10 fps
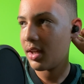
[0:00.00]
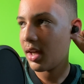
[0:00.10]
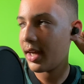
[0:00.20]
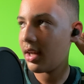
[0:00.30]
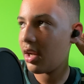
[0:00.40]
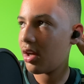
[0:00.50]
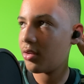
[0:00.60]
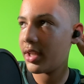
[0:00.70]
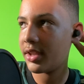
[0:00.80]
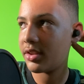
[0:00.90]
I know
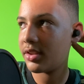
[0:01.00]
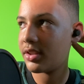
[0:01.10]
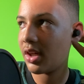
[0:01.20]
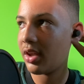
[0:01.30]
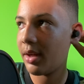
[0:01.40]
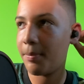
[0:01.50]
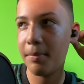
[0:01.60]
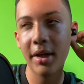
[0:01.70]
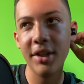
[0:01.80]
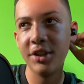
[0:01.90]
that doesn't sound like
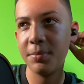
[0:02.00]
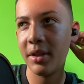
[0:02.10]
much,